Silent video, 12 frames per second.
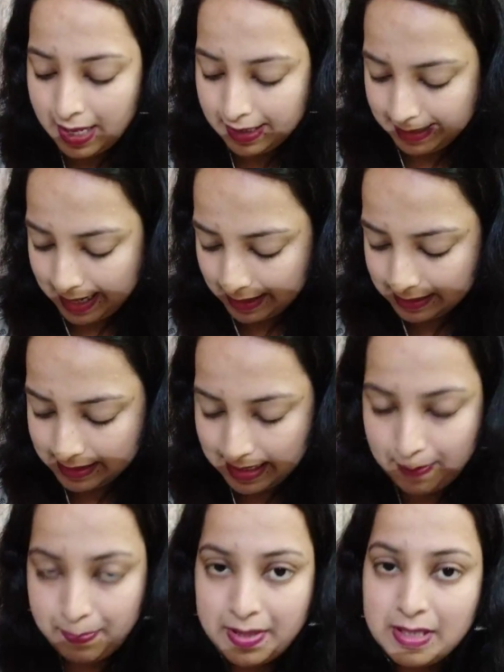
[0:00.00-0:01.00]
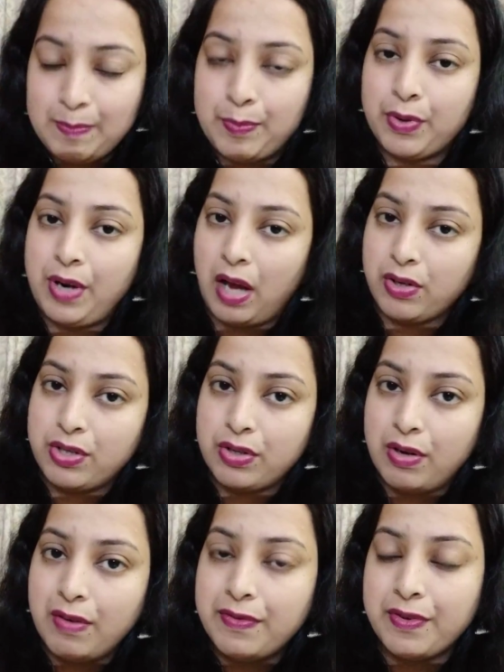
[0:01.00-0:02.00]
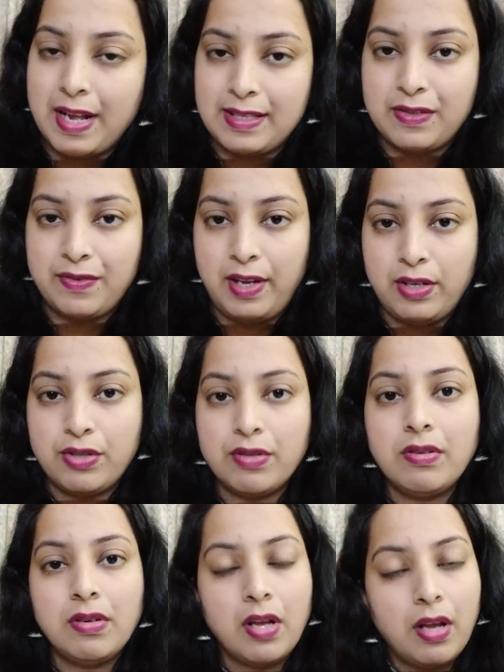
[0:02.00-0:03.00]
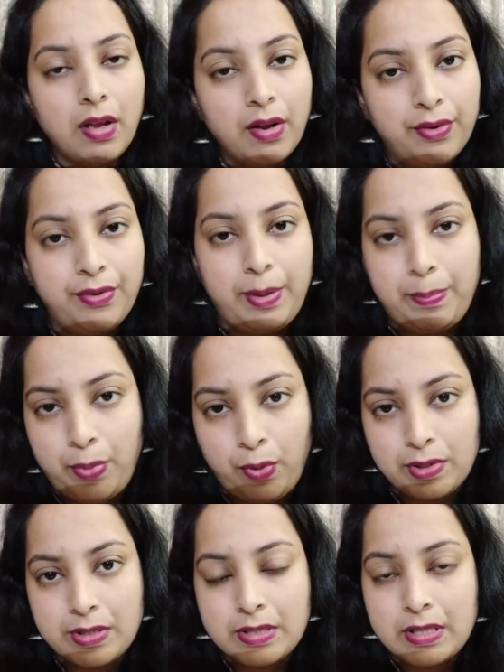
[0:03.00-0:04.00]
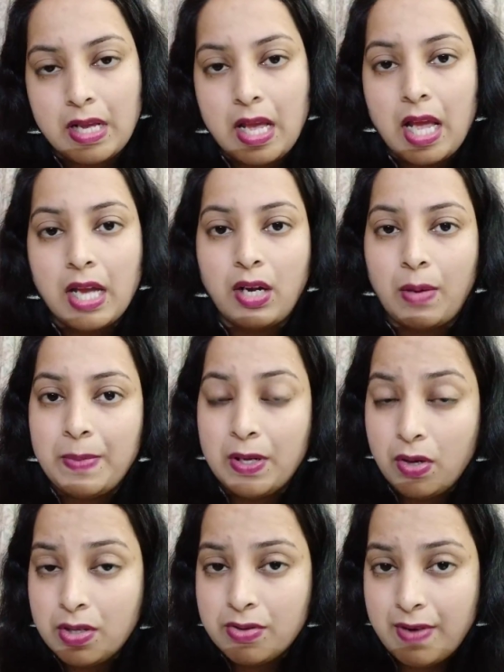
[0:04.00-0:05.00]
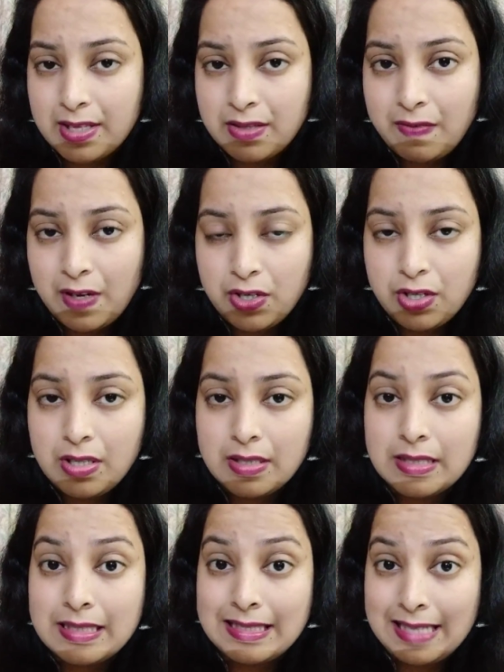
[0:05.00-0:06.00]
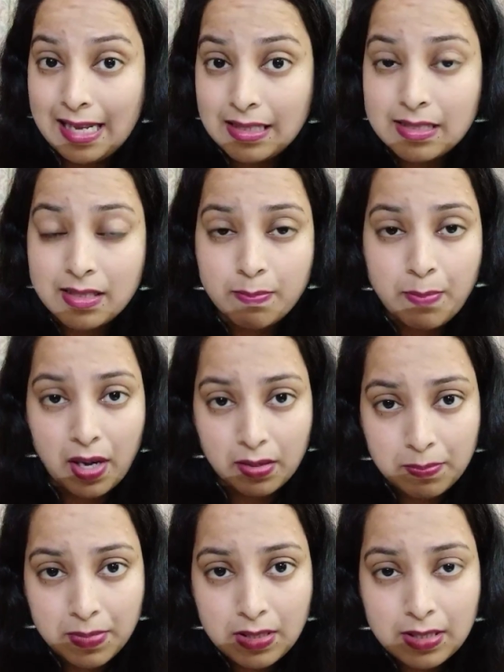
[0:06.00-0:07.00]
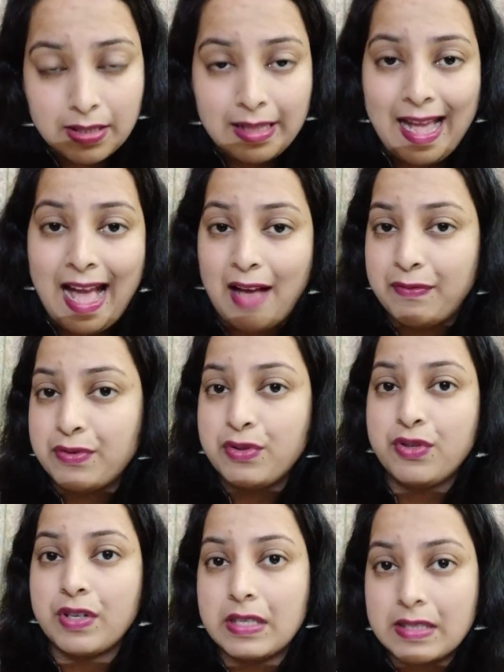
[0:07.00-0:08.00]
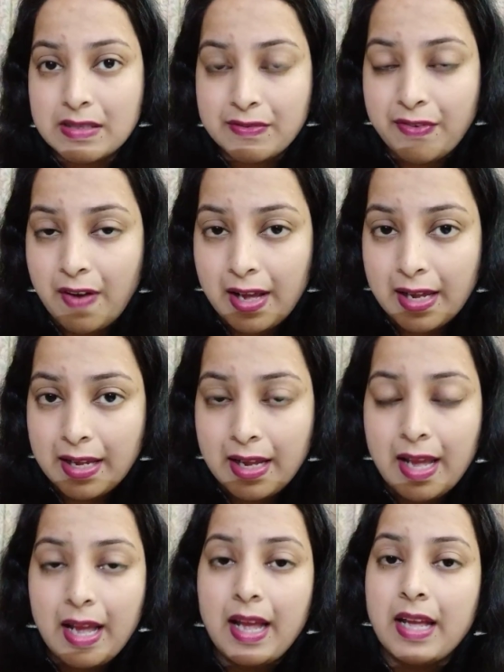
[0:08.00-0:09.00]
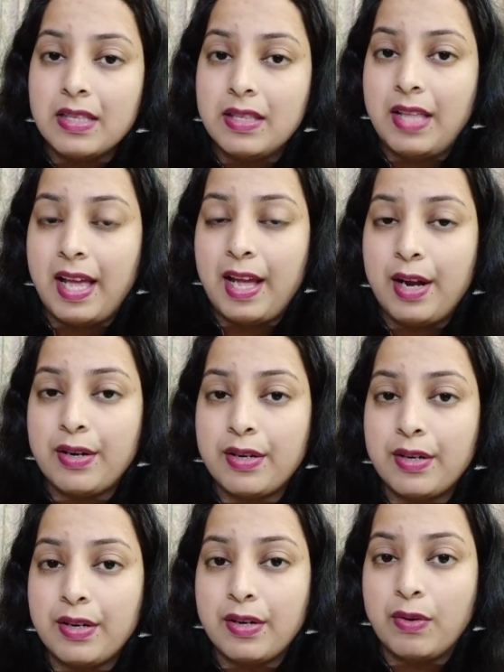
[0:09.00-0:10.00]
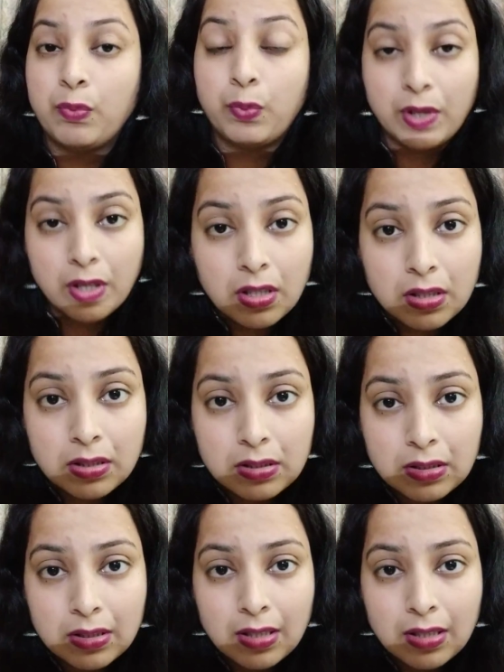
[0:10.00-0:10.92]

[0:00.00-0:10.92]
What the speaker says: Next step is production of reservation reports. Now, because reservation is a sales department, they have to justify their work.